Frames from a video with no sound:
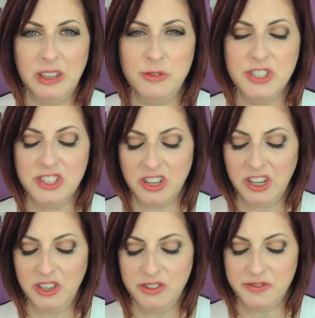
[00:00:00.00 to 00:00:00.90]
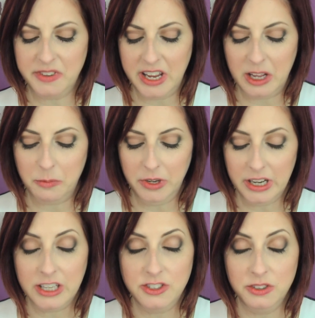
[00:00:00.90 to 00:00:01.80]
I'm just not a huge fan,
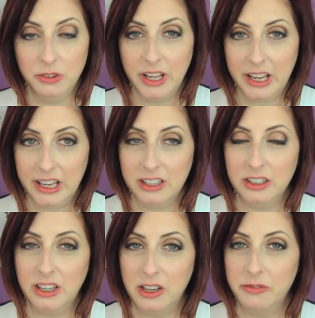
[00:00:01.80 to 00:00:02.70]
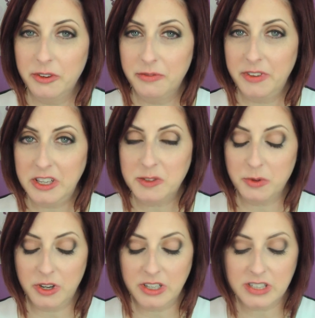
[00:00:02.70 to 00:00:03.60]
but I do like a lot of their face
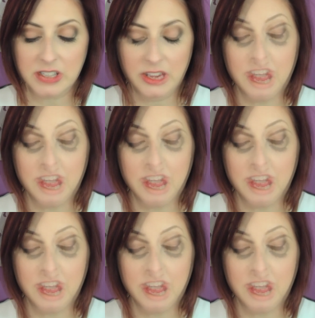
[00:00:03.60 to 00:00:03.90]
products.